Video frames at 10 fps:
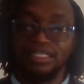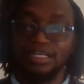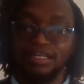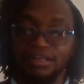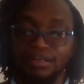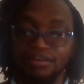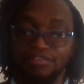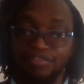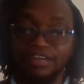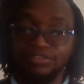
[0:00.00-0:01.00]
the
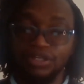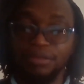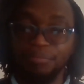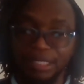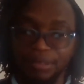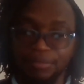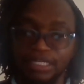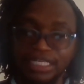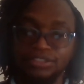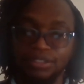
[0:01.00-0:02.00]
$5
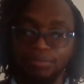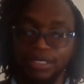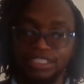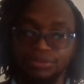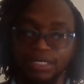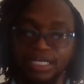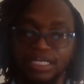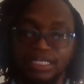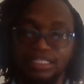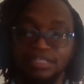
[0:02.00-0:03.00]
minimum get to a point where